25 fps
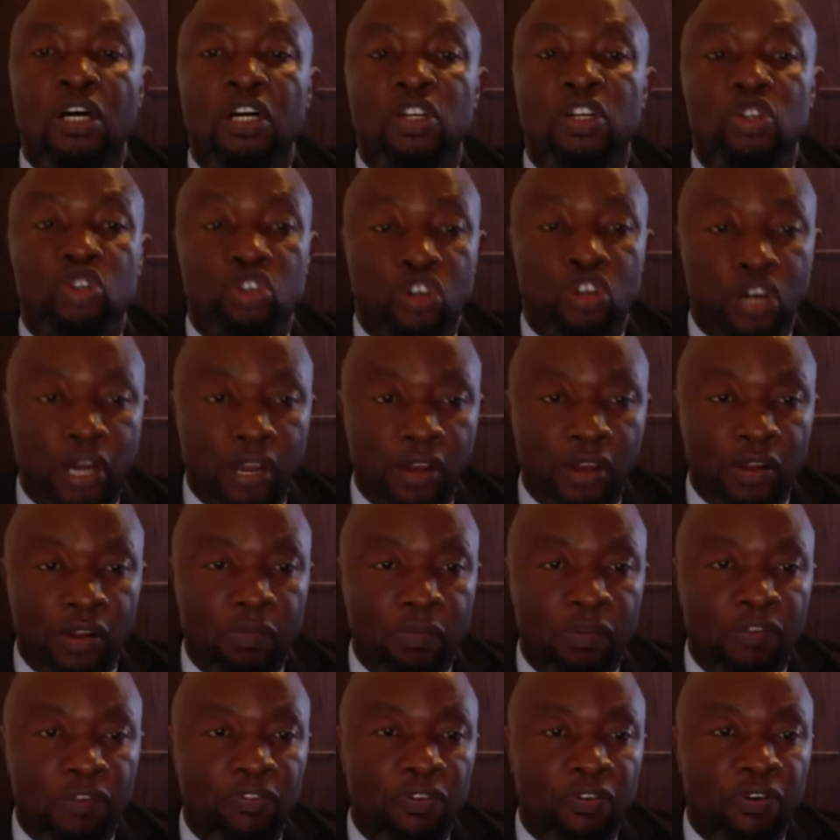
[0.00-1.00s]
trial
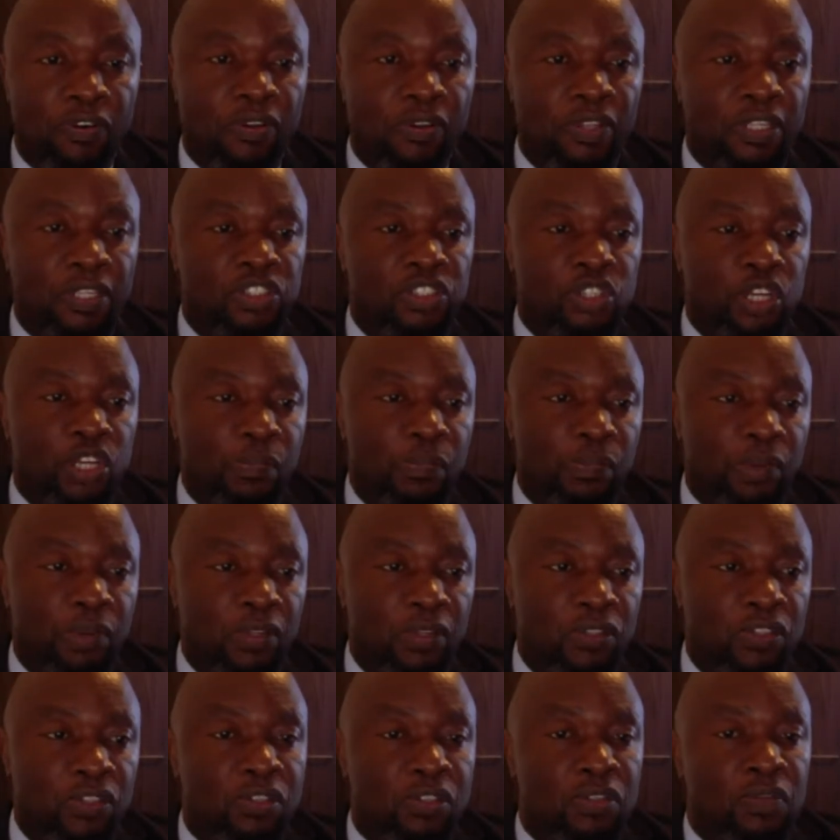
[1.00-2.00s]
before the
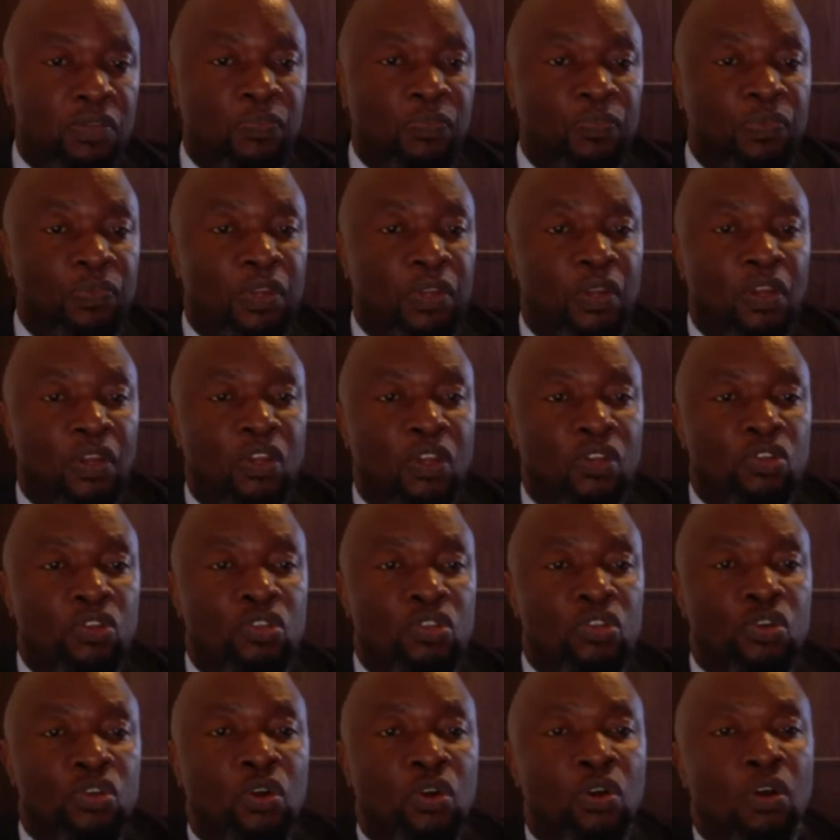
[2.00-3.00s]
chambers.
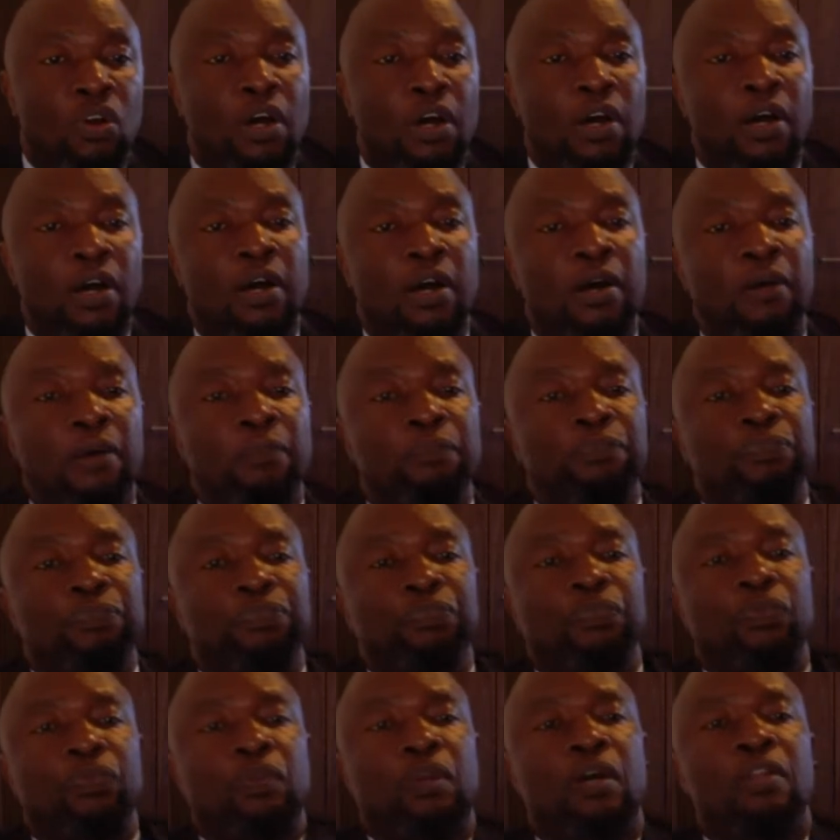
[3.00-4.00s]
So
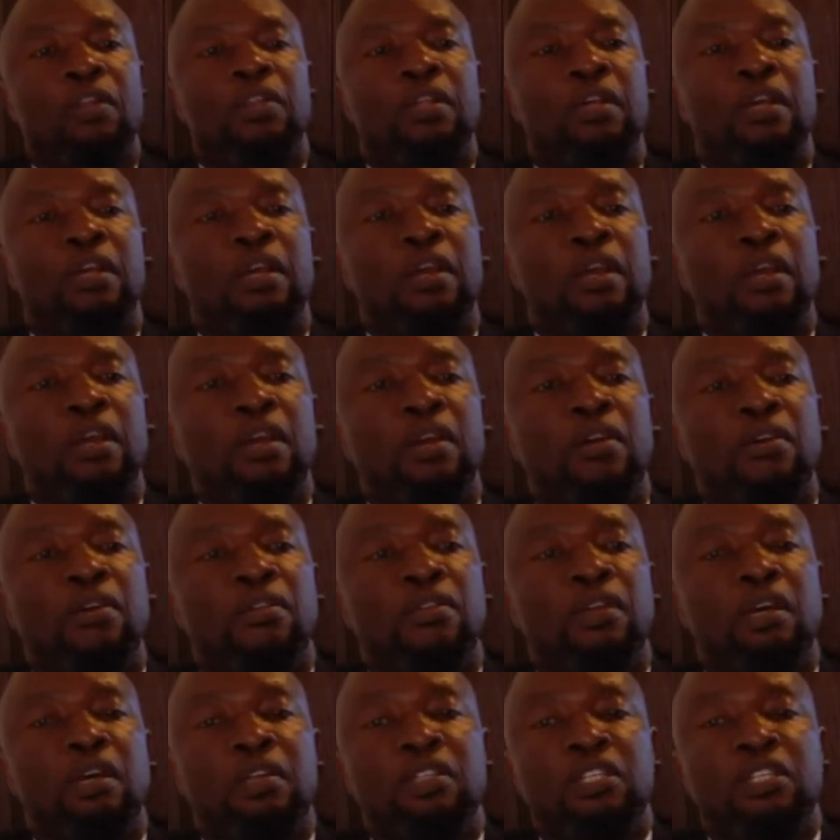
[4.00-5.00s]
at The Hague,
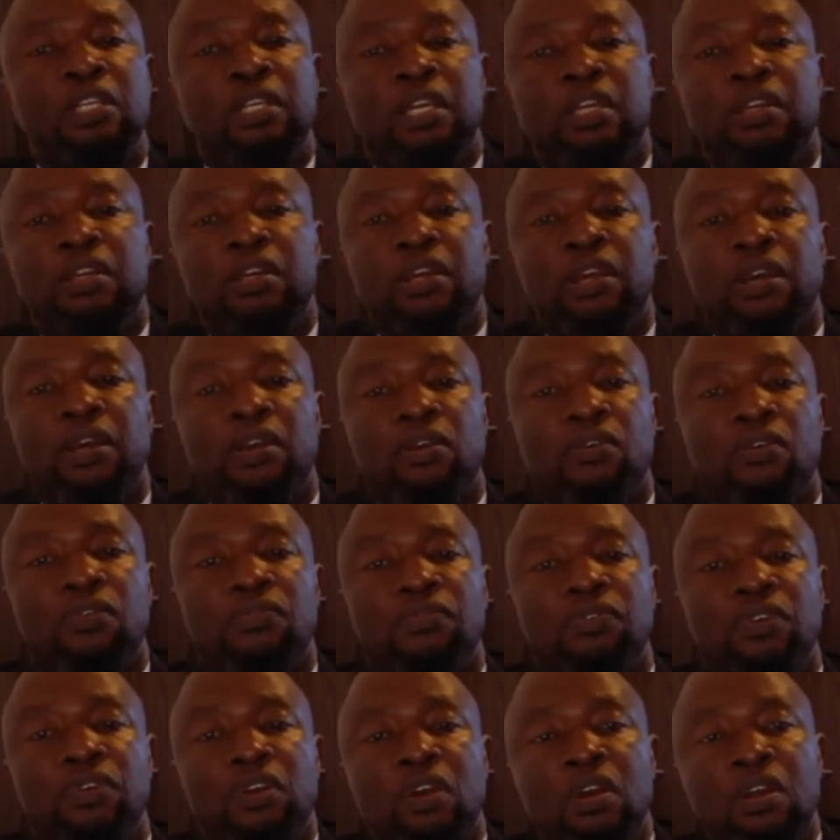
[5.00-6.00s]
they are taken care of.
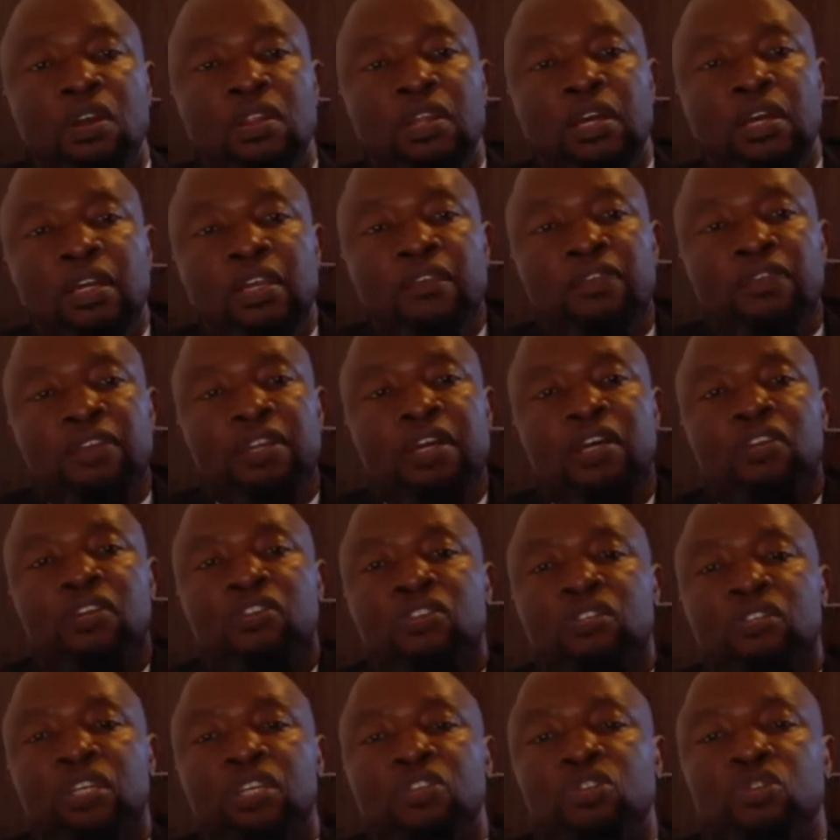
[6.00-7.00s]
They're given
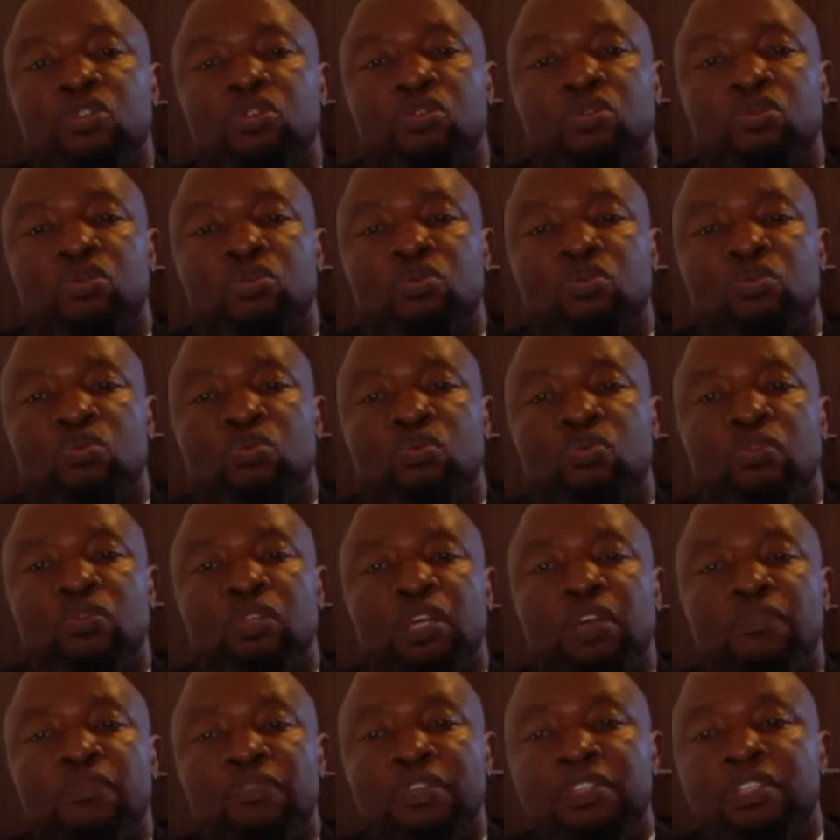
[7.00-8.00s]
access to
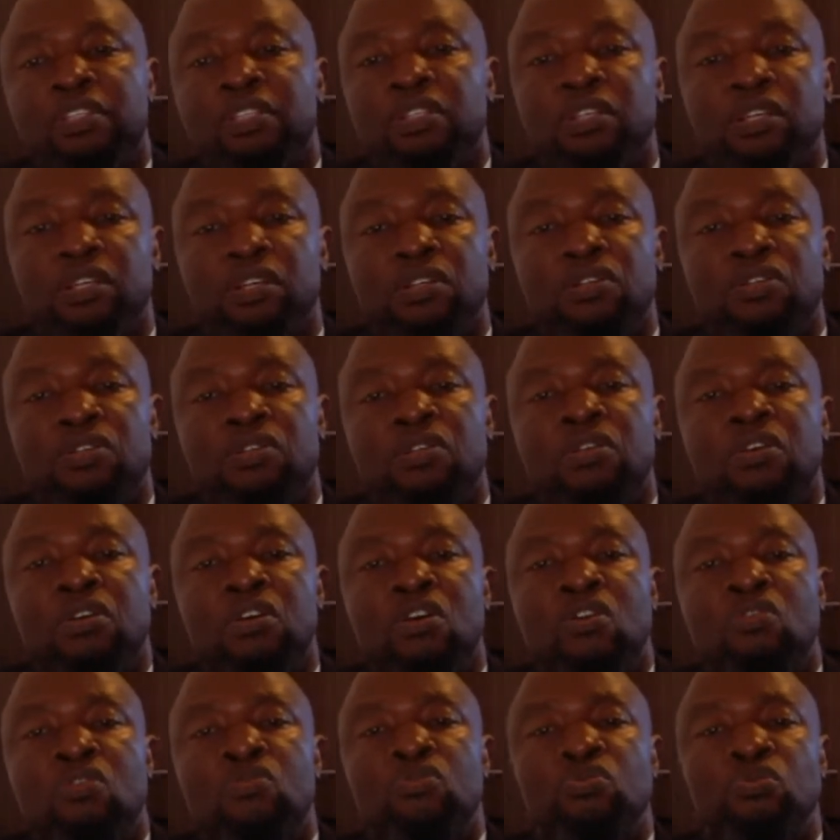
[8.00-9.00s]
their visitors,
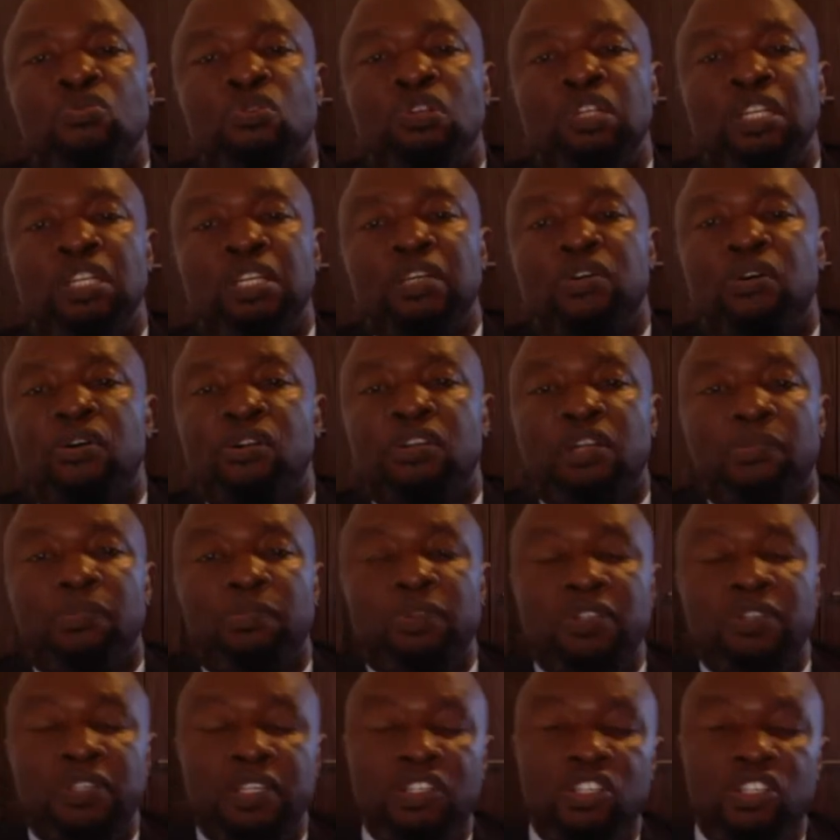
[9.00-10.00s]
to legal
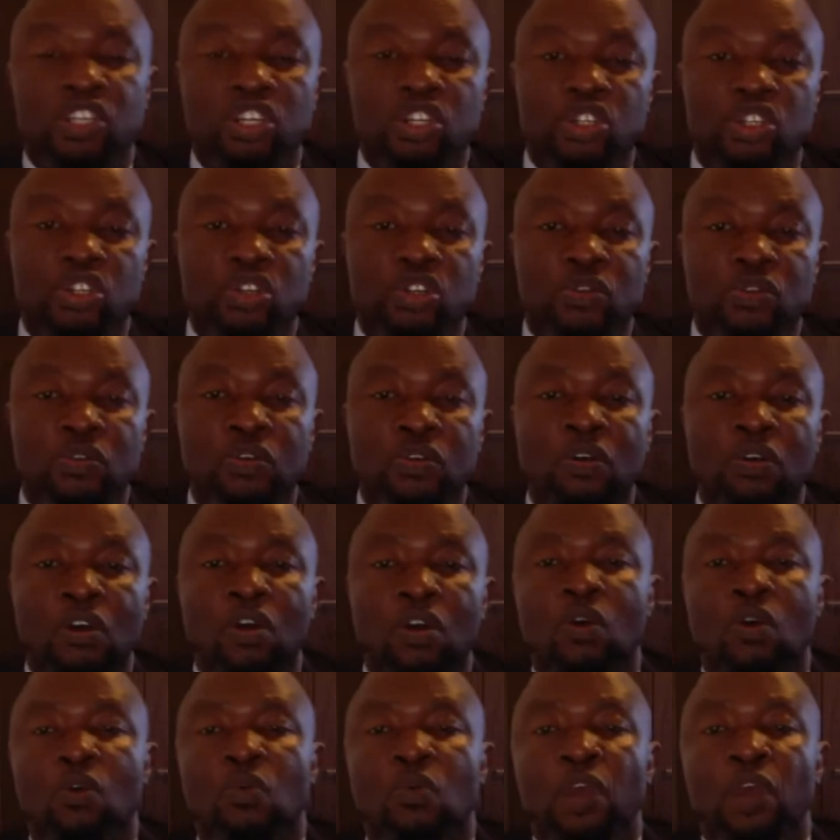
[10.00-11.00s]
representation,
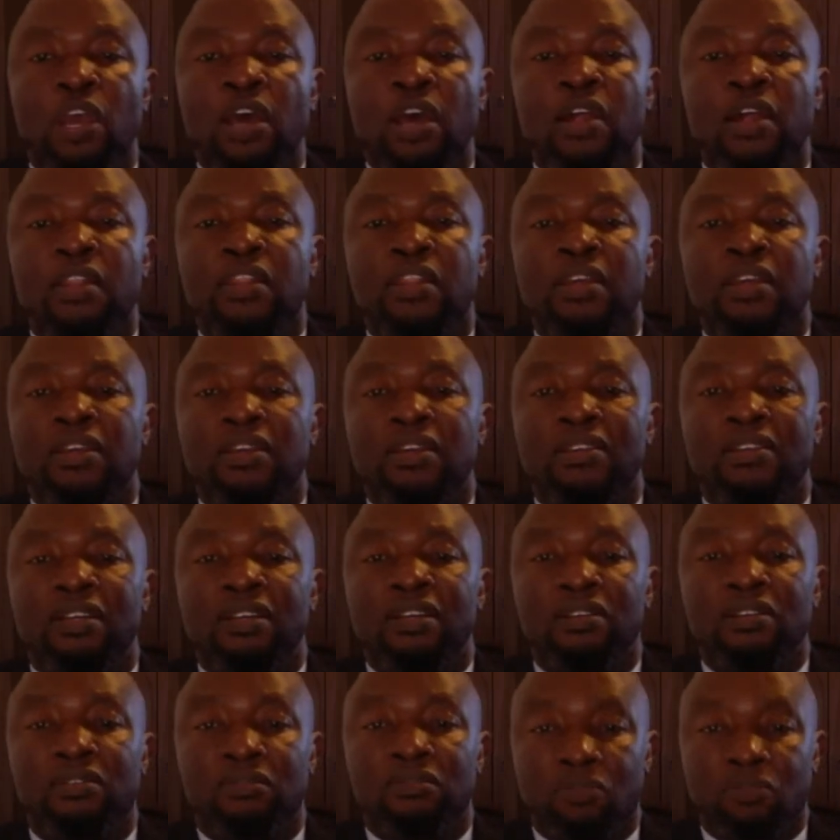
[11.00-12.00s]
where
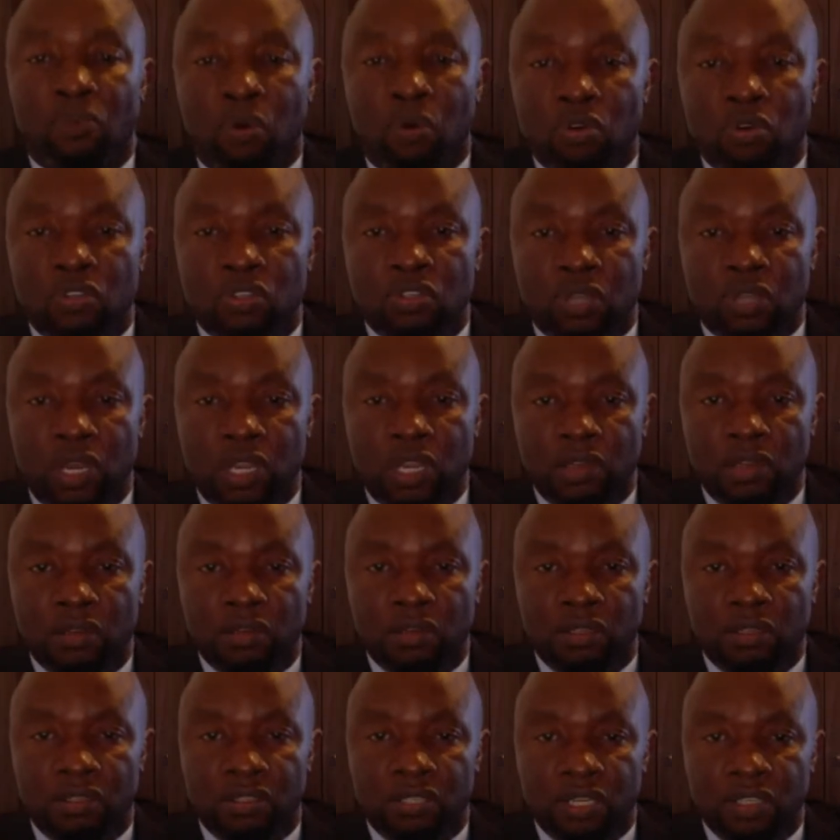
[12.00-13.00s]
the court
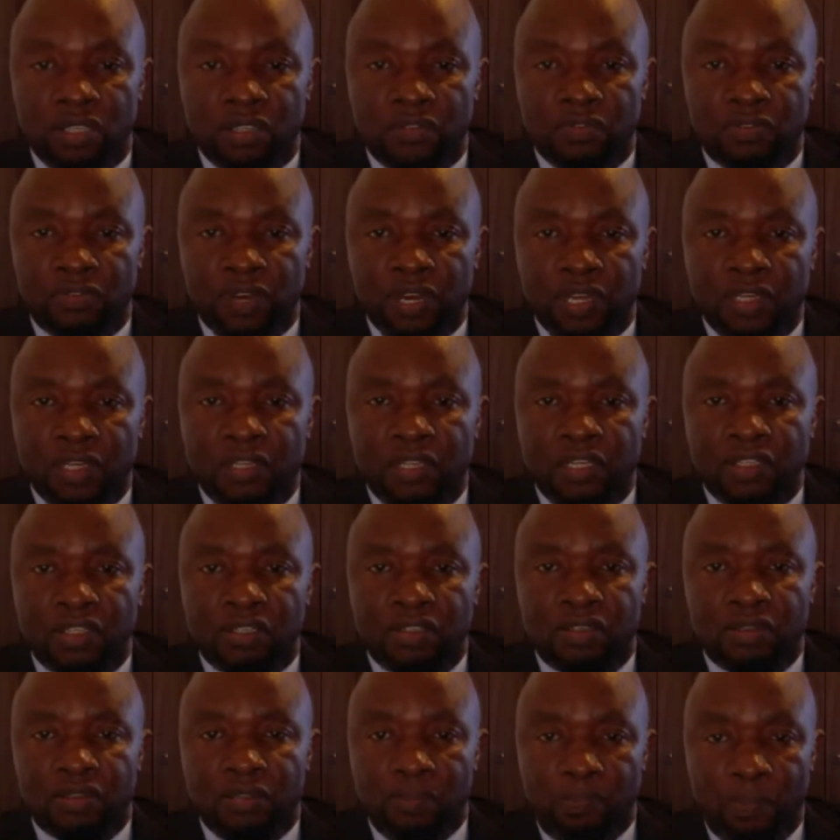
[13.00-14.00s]
it's satisfied that
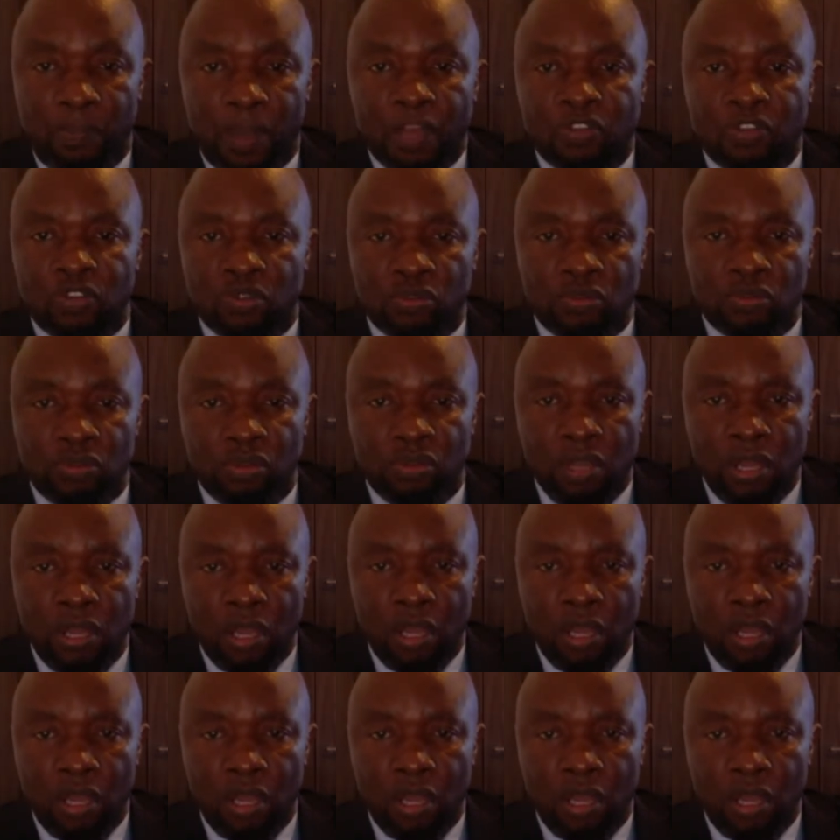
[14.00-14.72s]
the person